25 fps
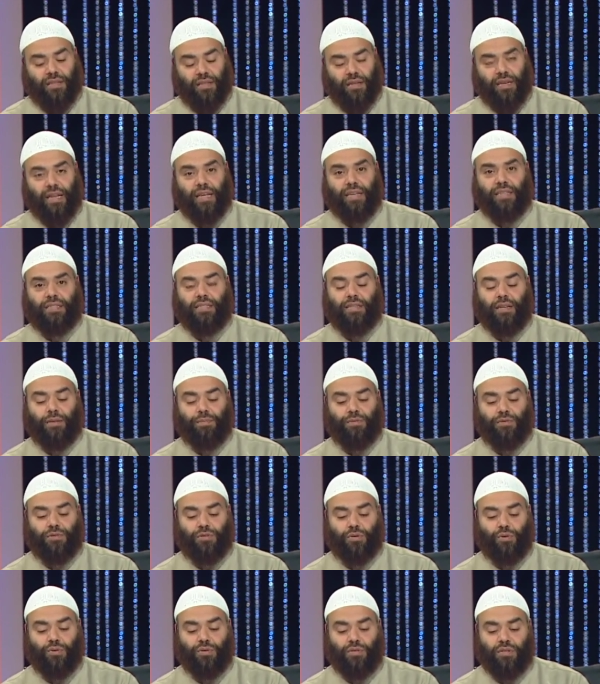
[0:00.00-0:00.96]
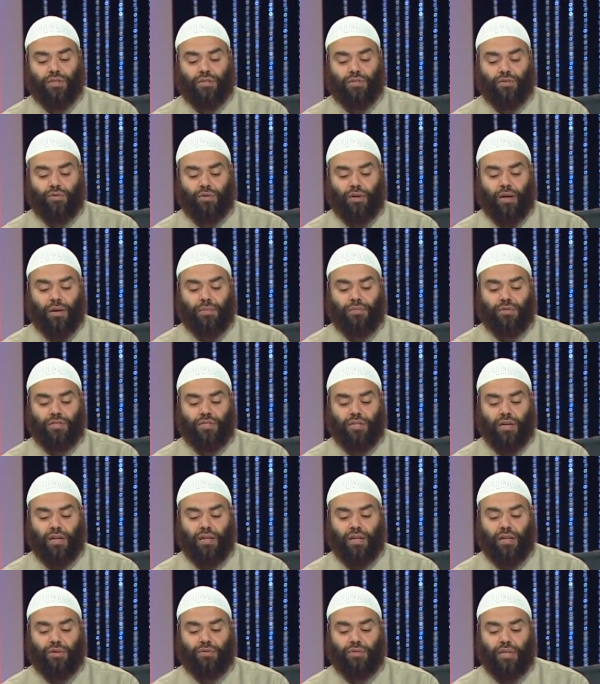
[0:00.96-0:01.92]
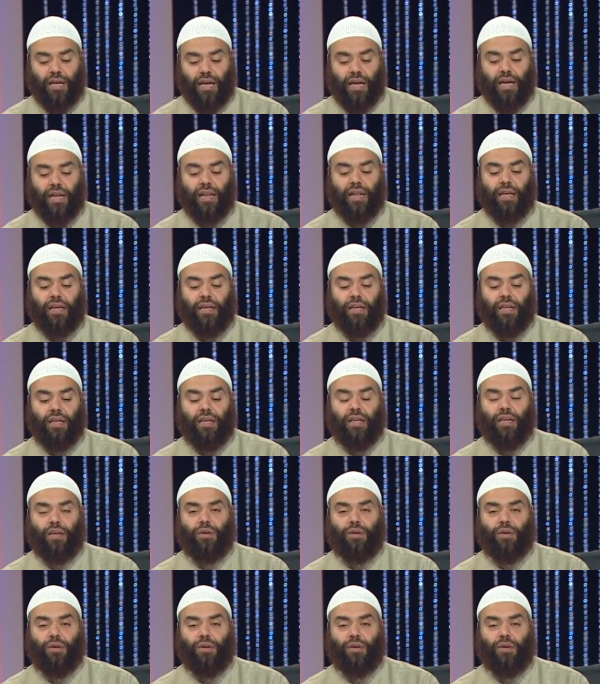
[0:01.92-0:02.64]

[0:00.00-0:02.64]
the next episodes and to come, inshallah ta'ala.